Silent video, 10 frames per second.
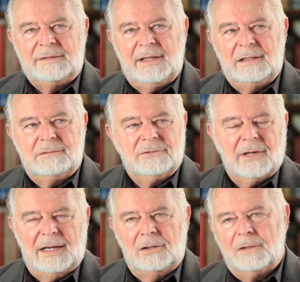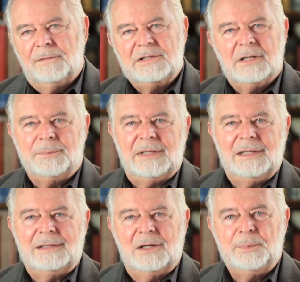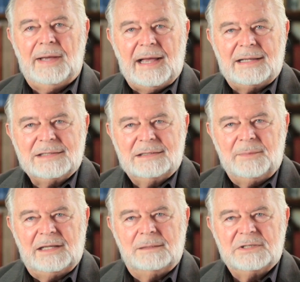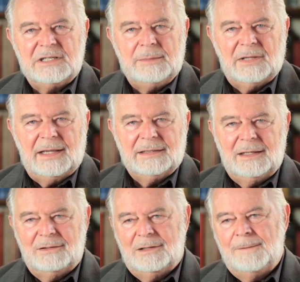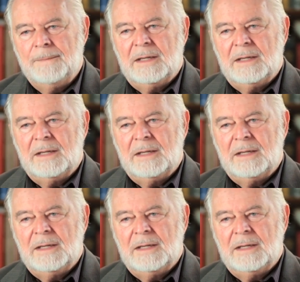they try and look for something in their past to make them seem like they're